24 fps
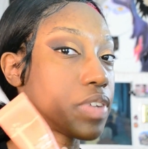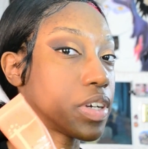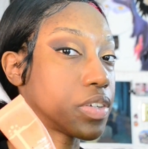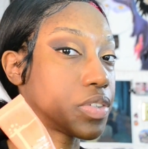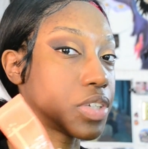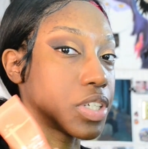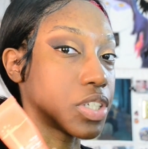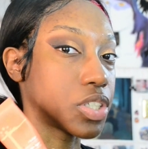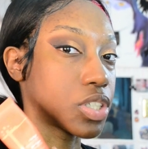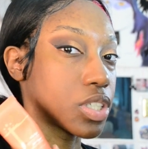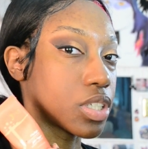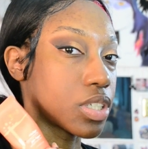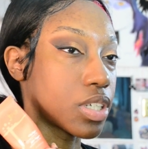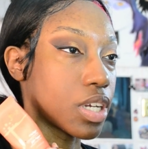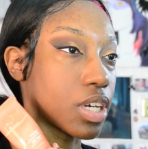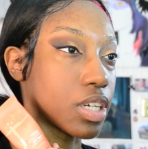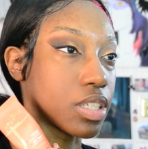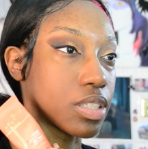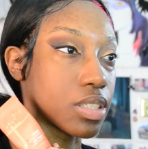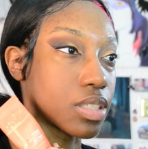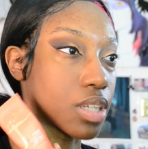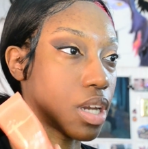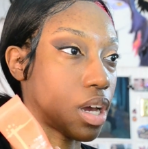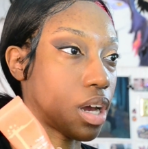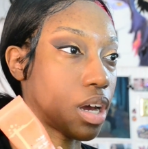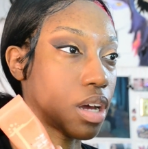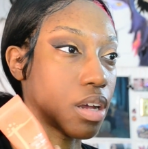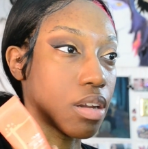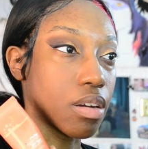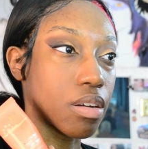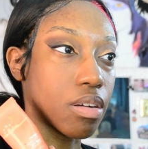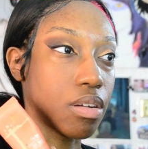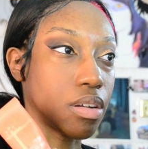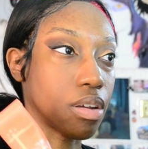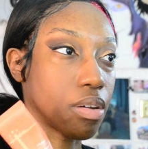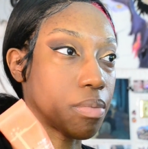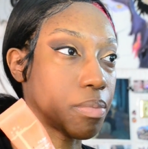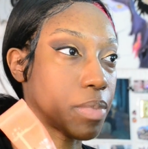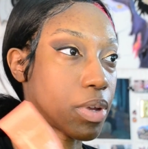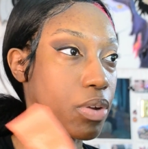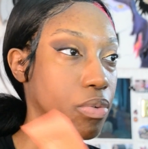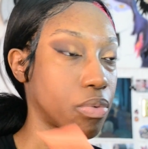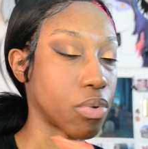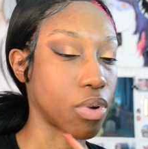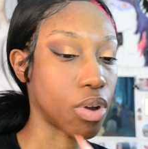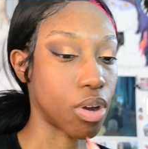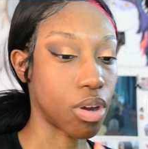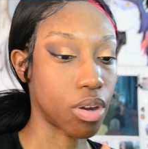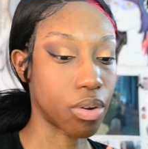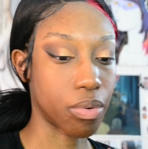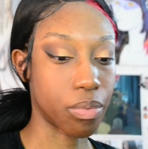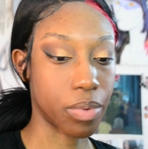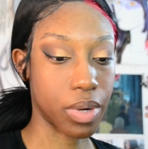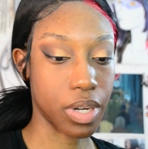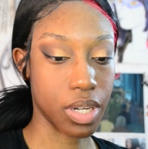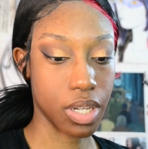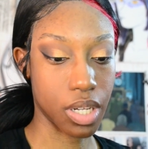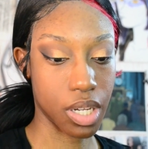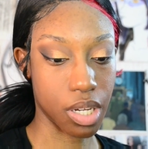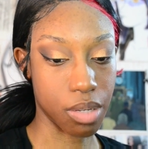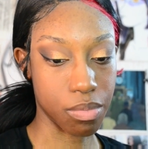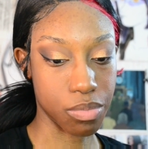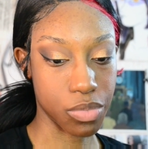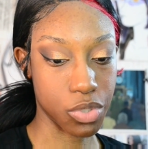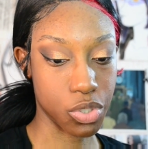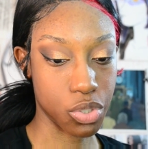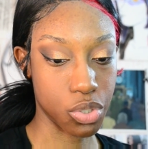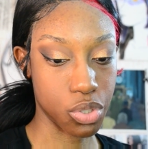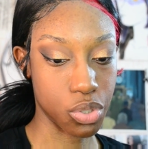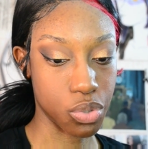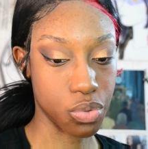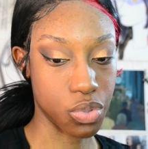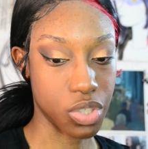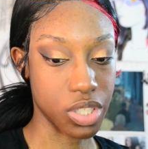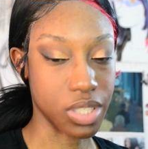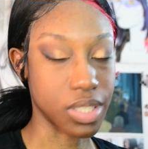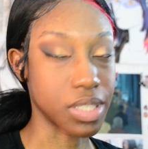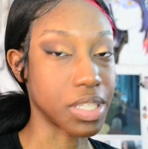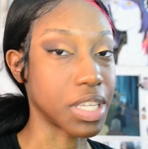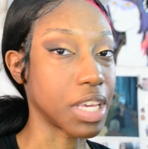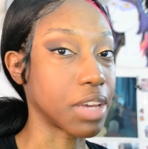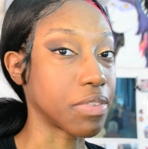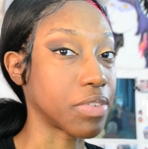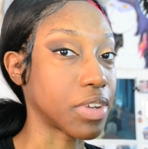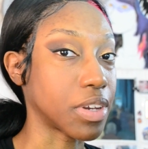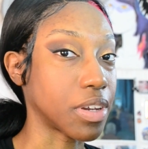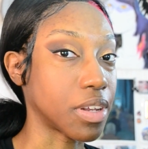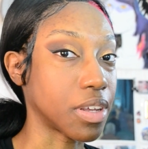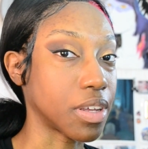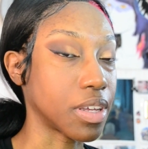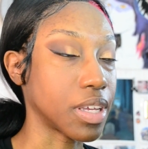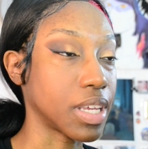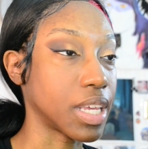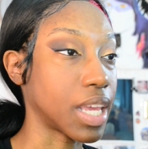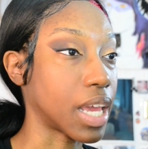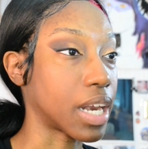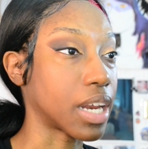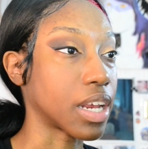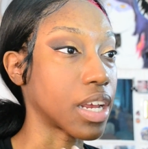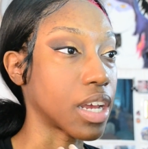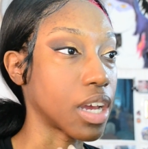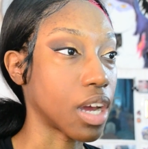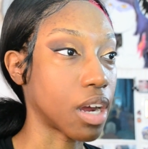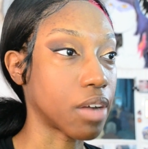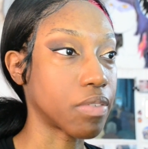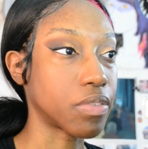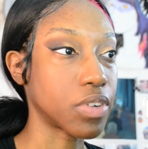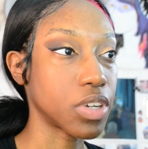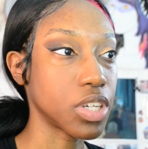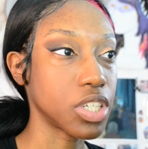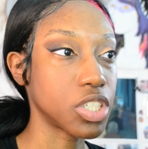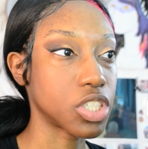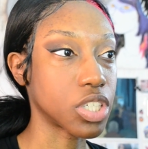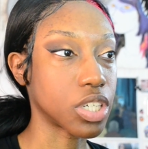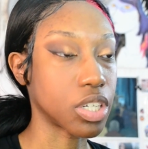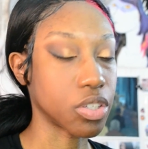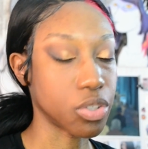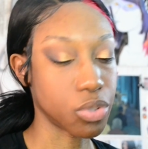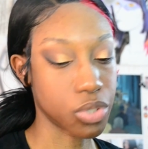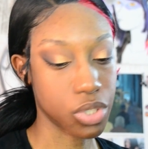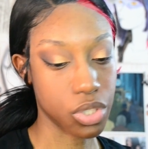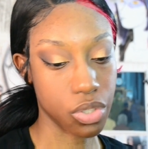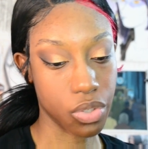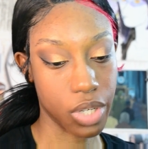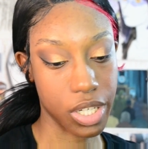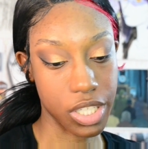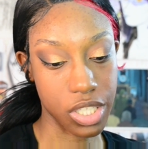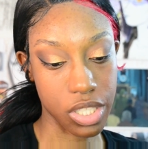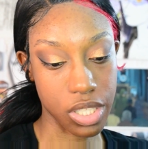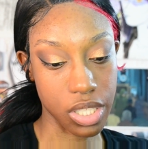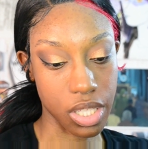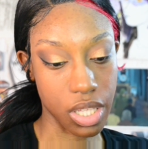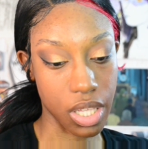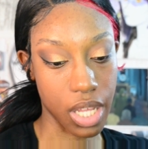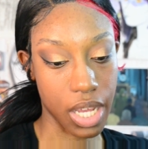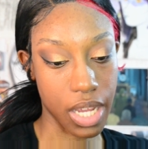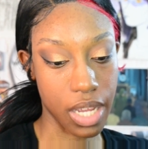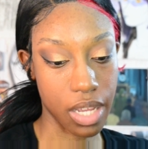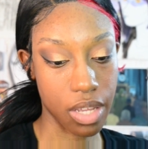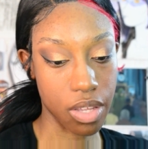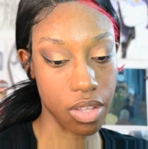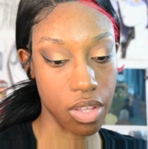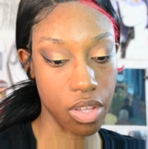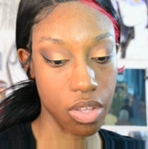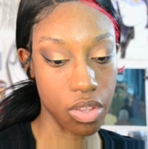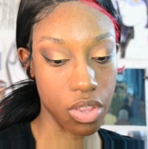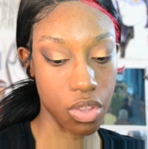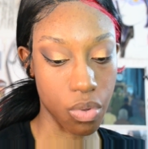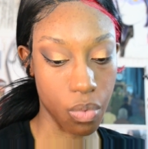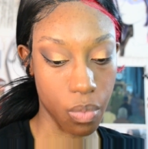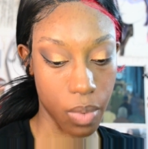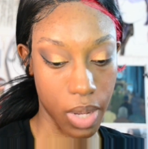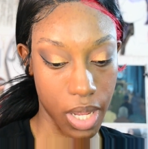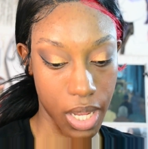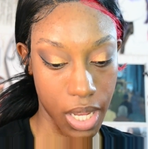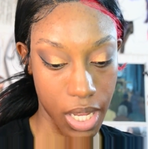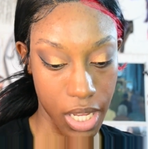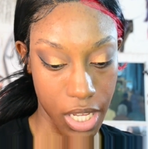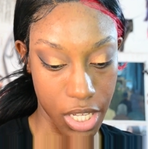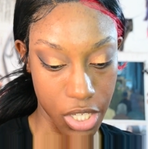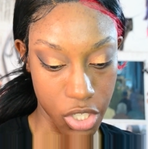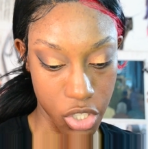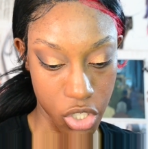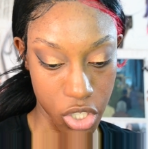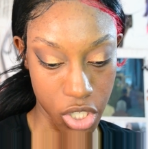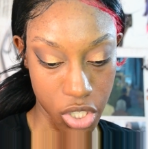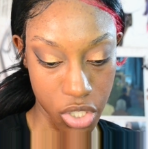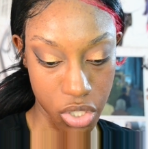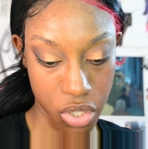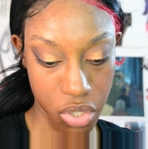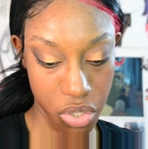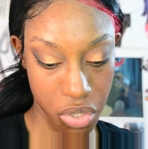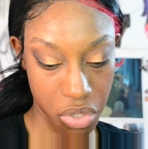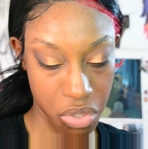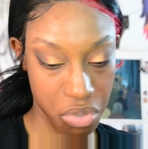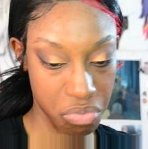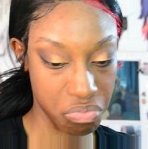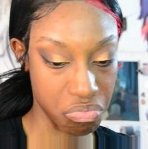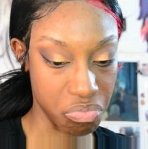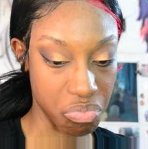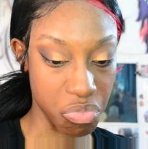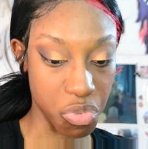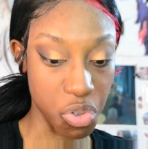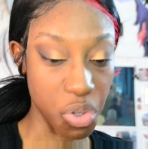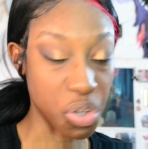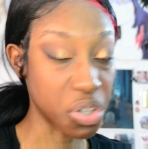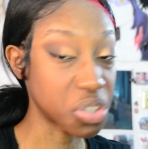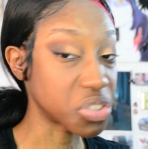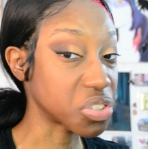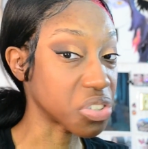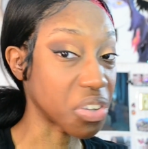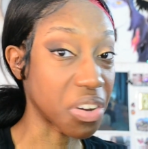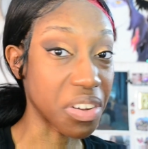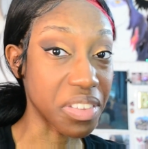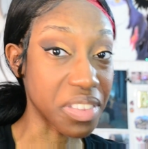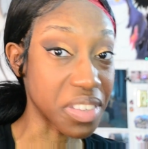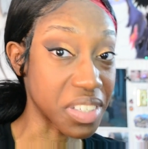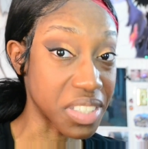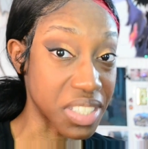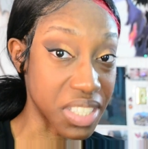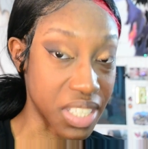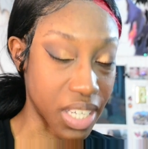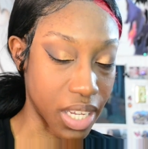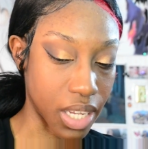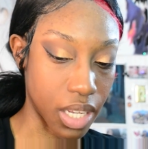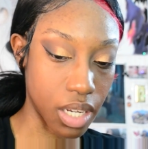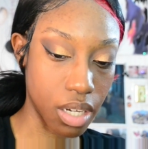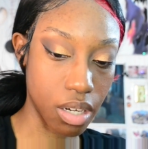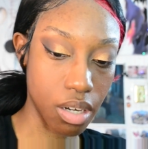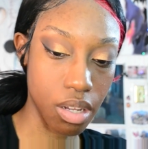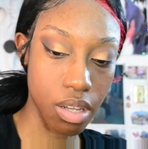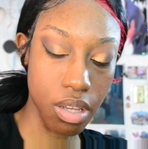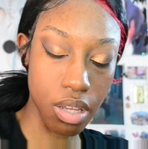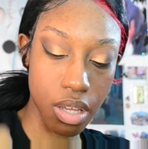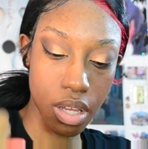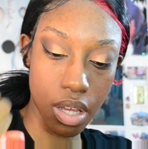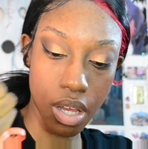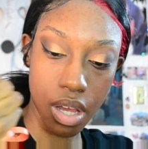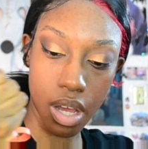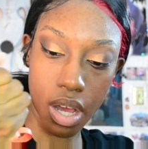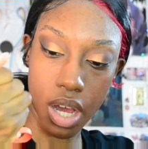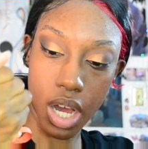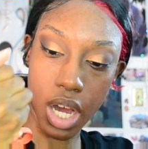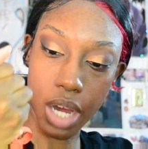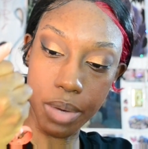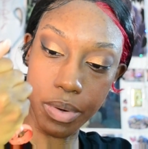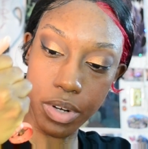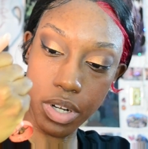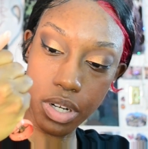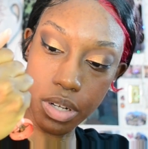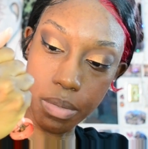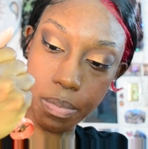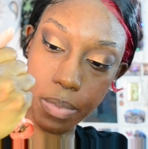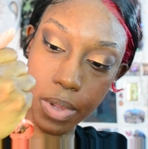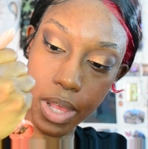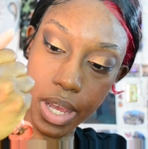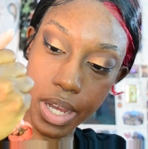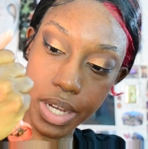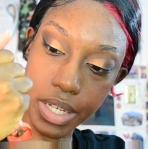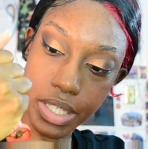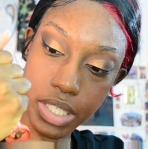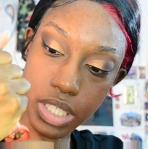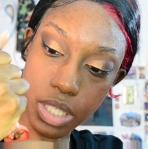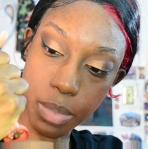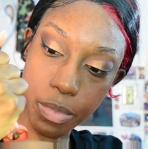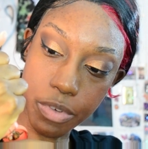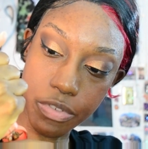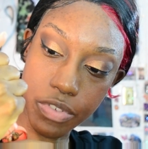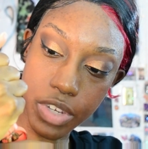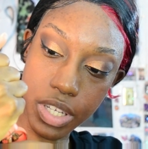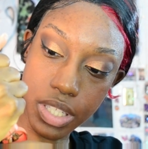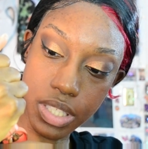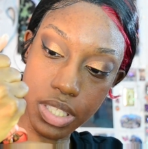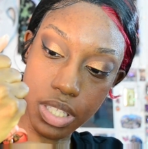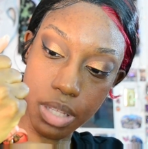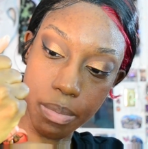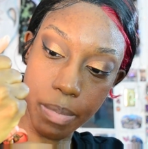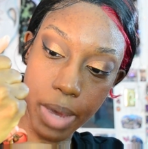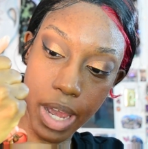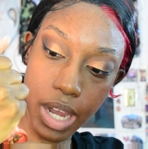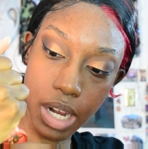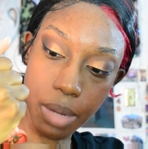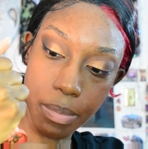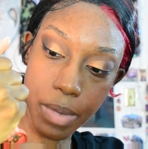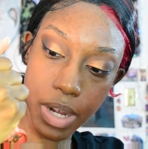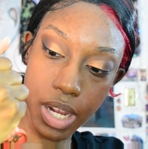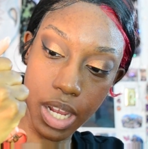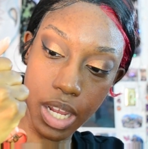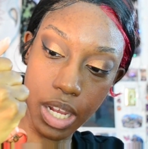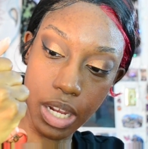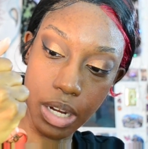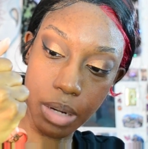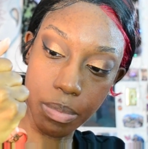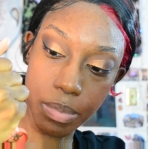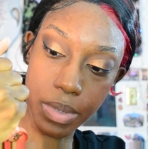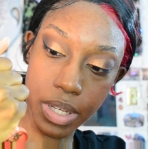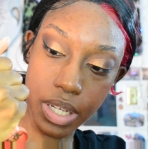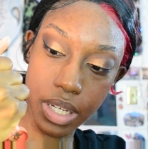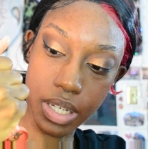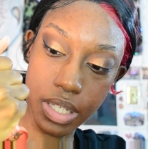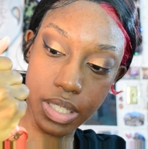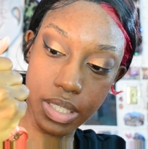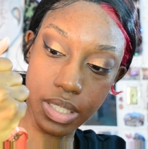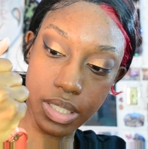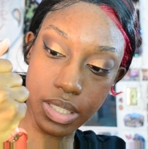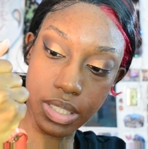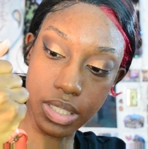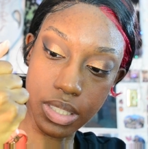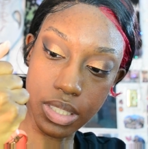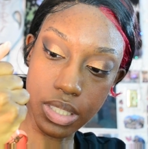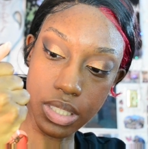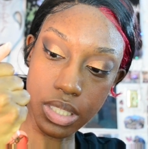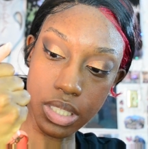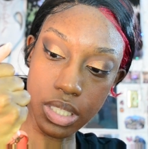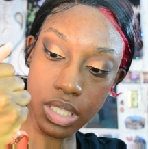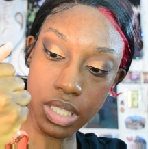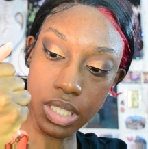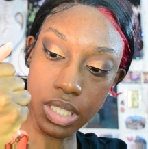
foundation has not done me wrong when it comes to just getting coverage, and also I just like the way it just looks on the skin. I'm going to apply some of it to the back of my hand because